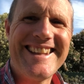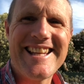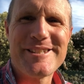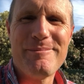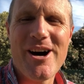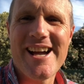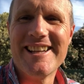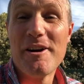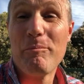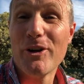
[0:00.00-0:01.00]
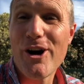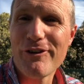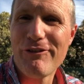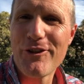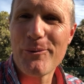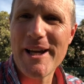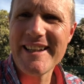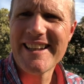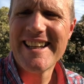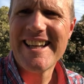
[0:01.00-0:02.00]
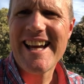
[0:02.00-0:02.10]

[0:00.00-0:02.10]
that's my blog for the week,